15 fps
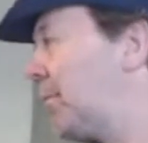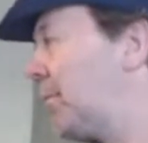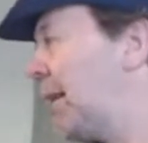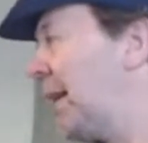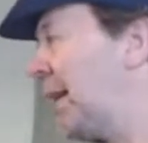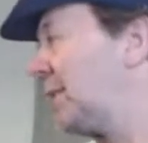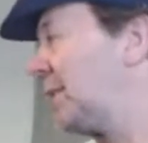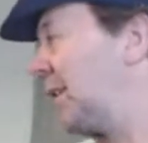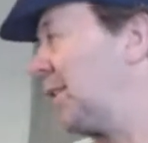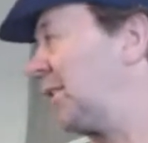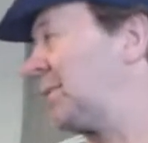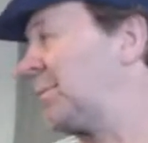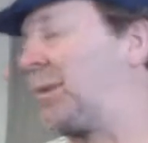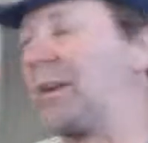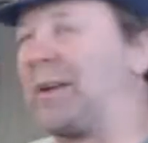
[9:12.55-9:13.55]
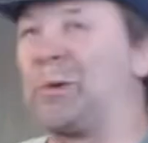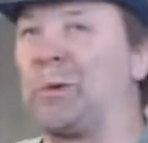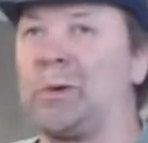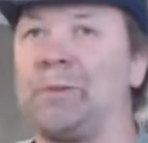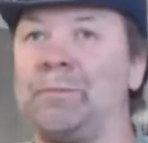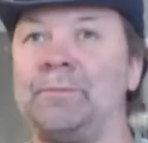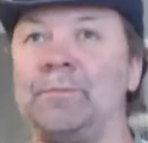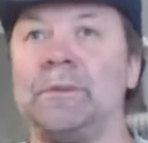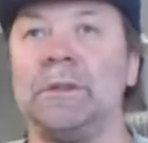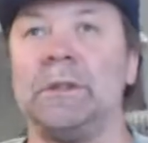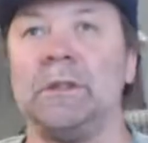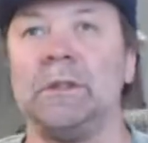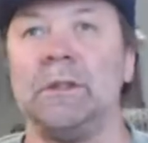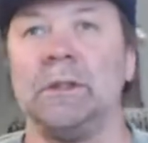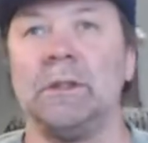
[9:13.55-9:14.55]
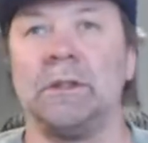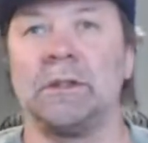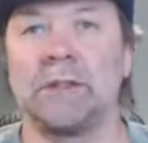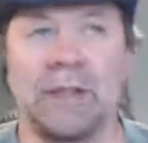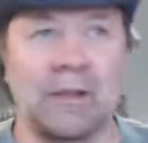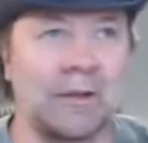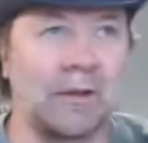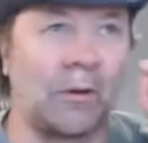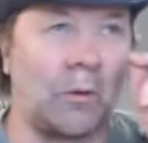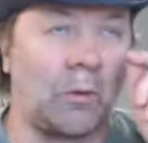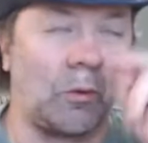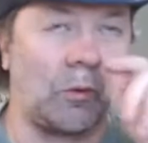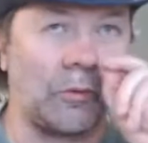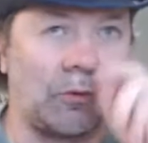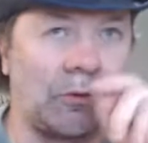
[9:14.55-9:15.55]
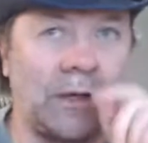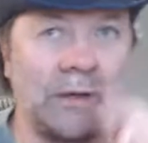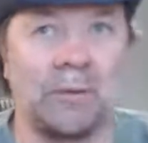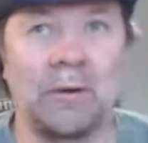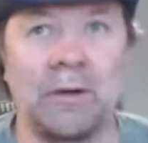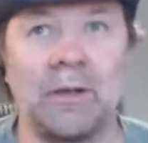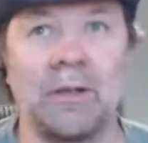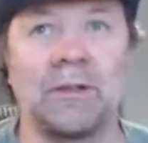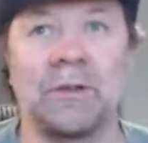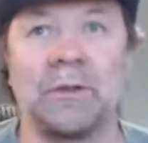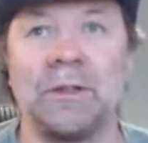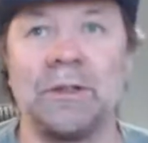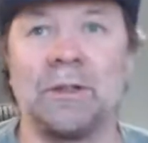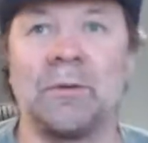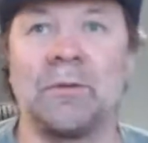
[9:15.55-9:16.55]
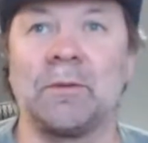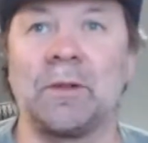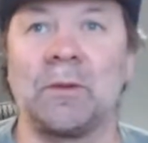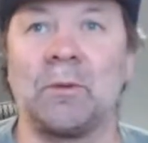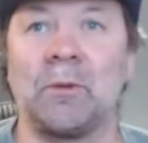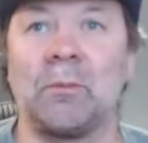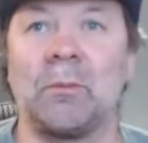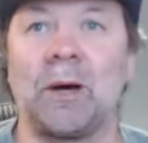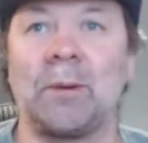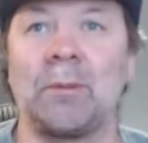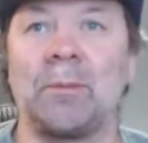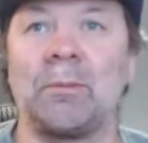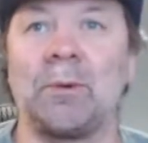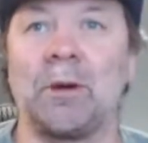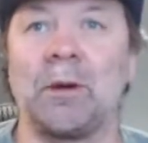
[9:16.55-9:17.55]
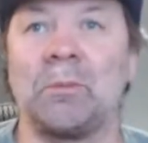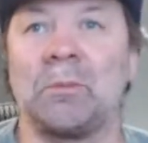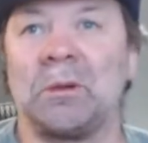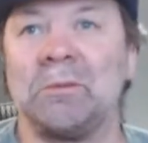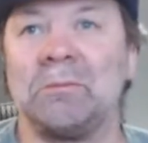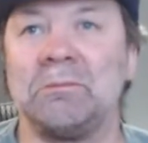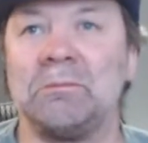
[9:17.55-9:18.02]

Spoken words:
It actually looks pretty cool. It's got little holes right where it joins. Hopefully it won't pop apart, but